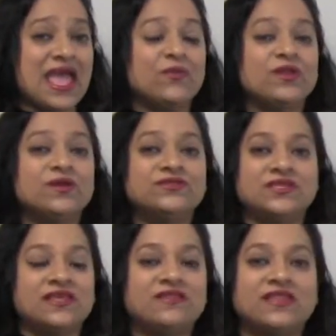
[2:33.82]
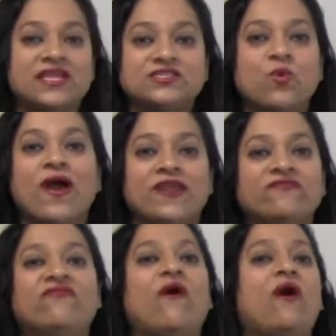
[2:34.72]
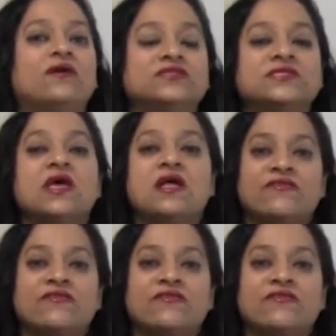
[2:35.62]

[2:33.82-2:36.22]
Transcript: And we know today that that's quite false,